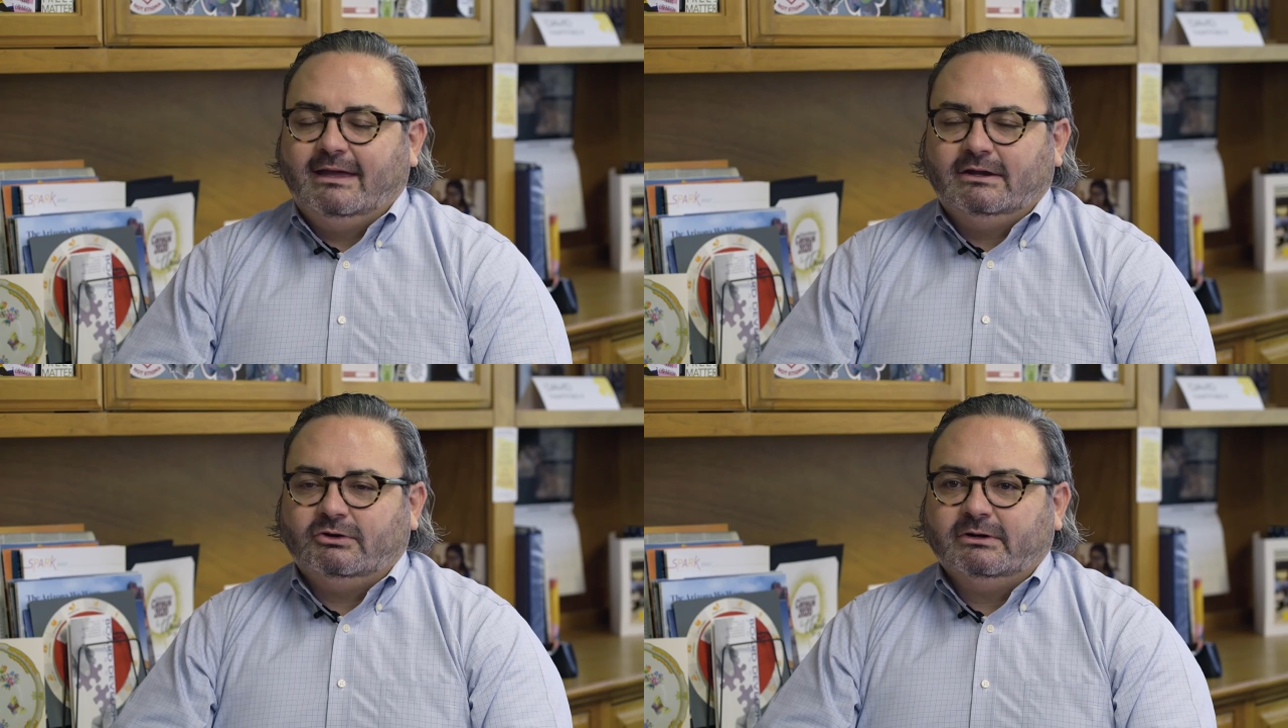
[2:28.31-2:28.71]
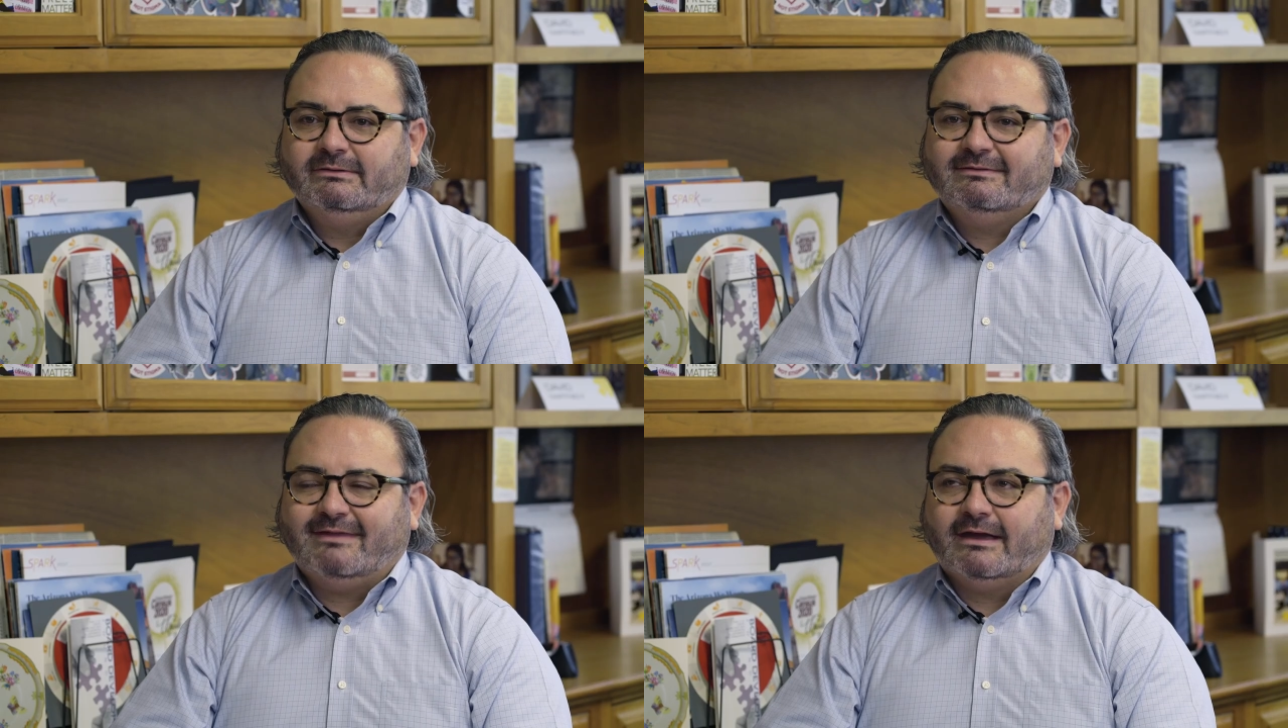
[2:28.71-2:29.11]

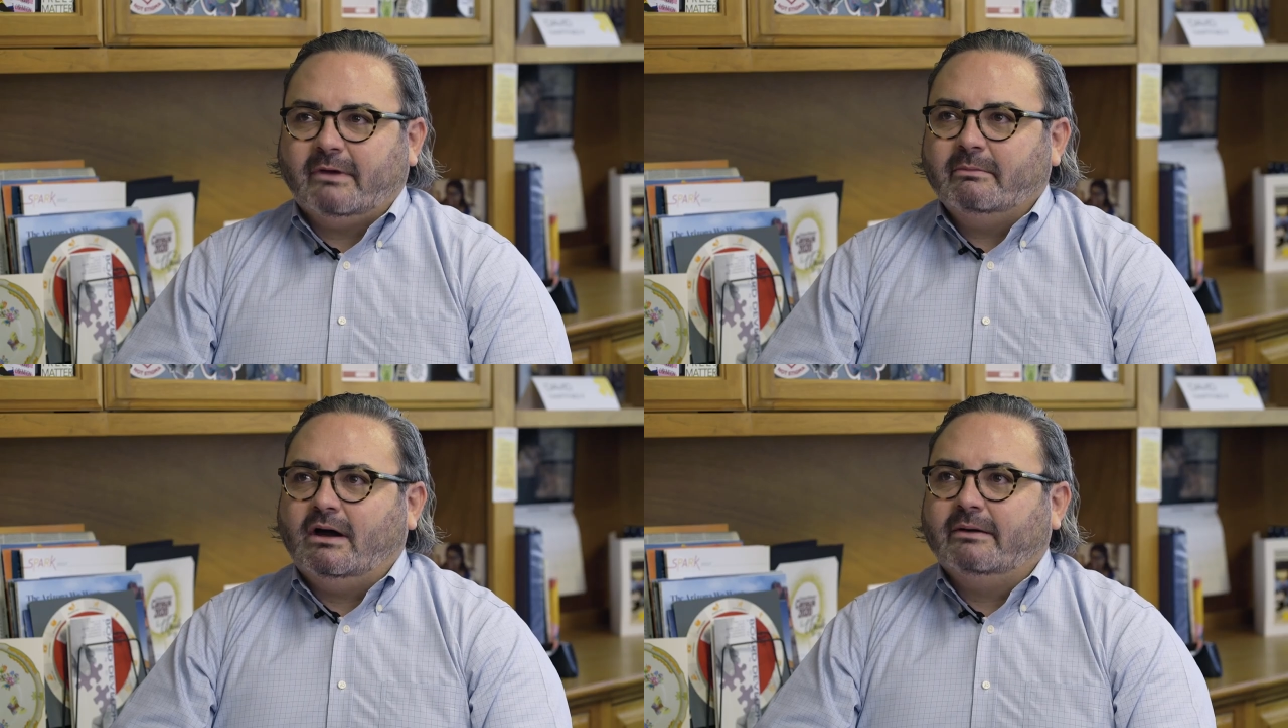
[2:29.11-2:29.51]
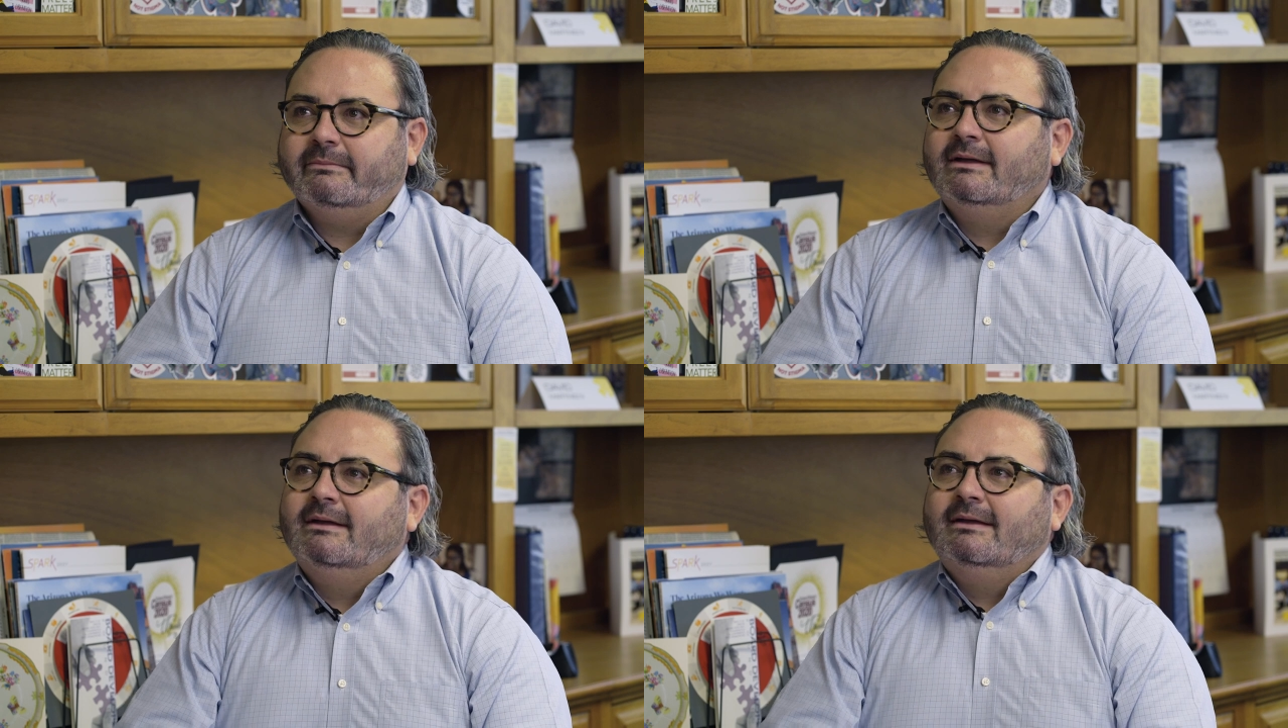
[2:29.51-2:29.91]
heroes like my
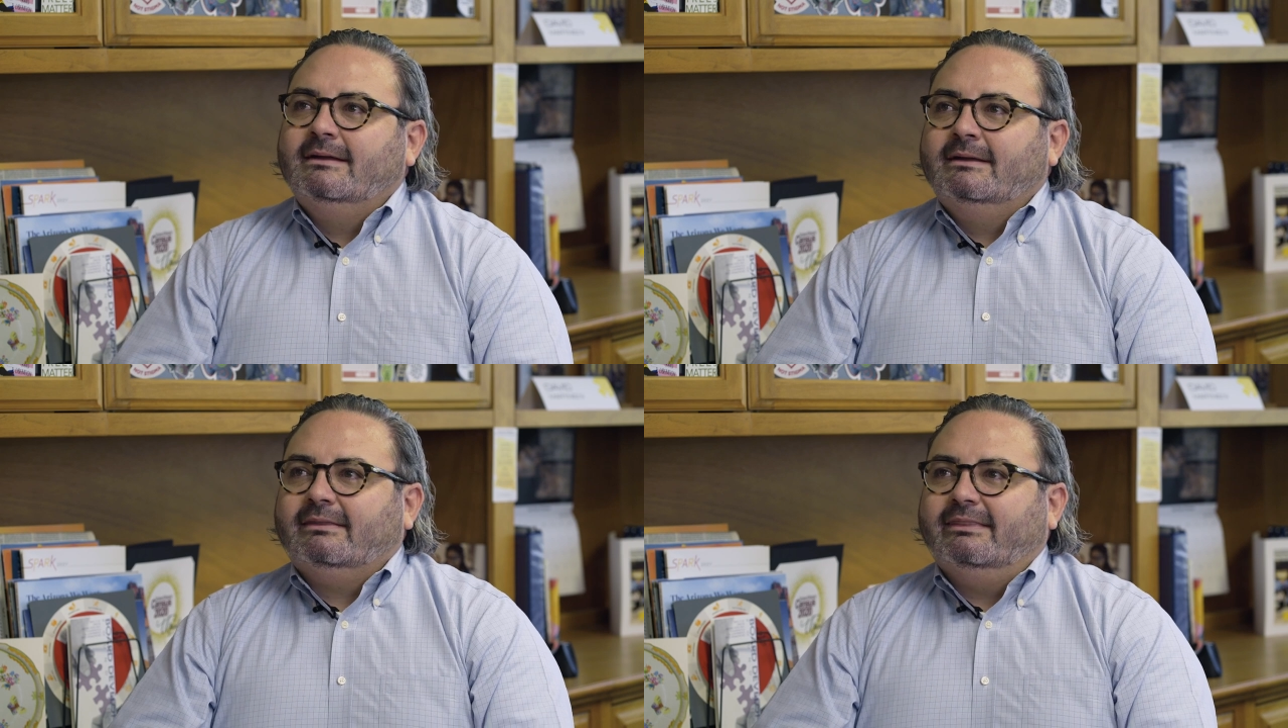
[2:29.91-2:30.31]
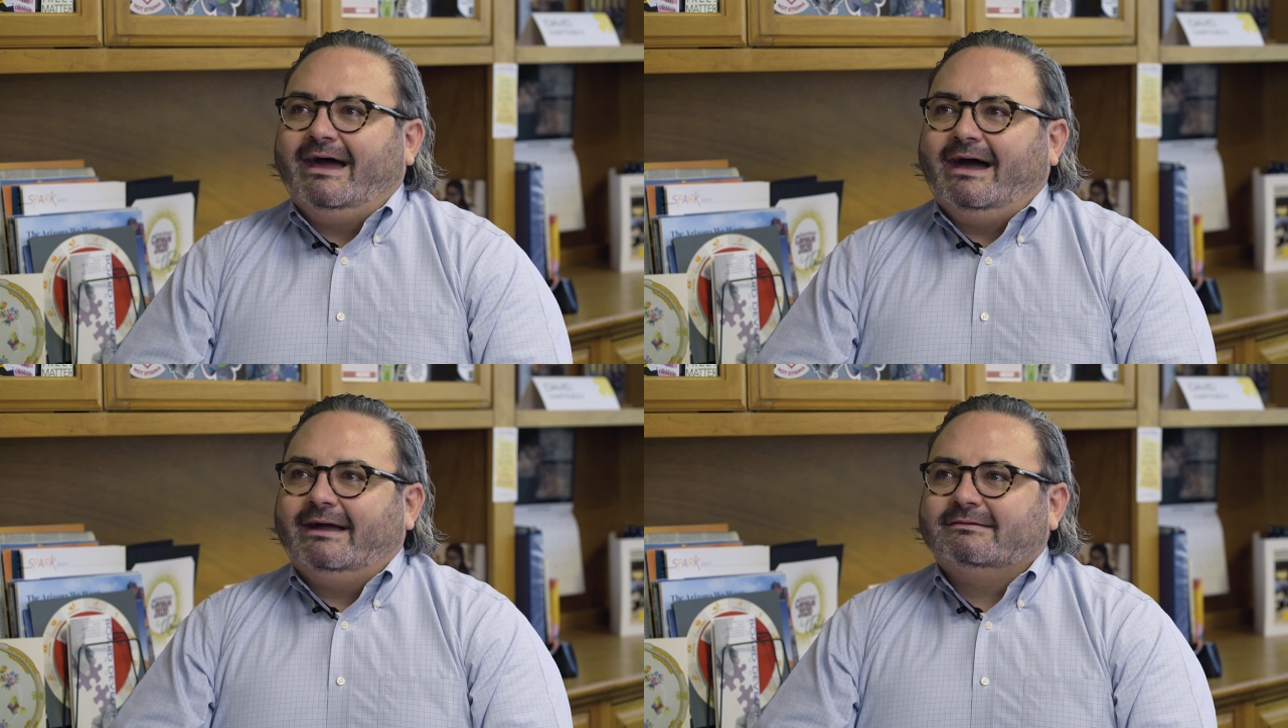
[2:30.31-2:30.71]
mom
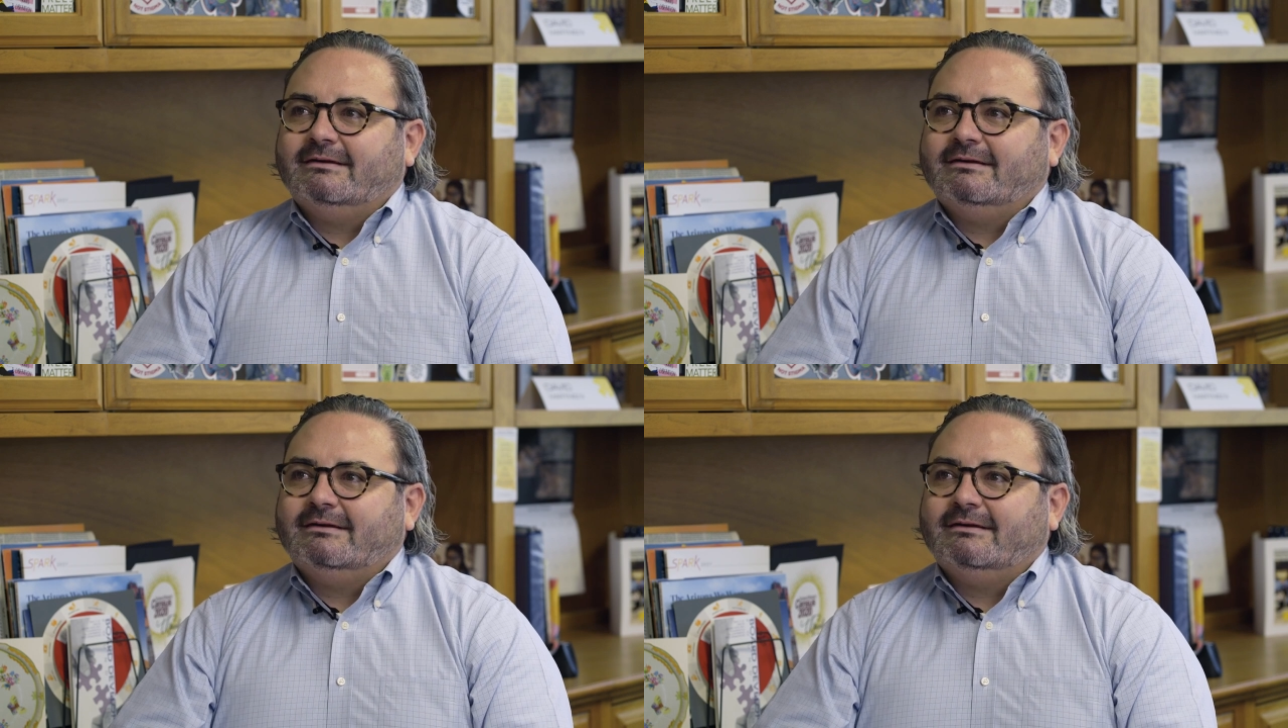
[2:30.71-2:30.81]
that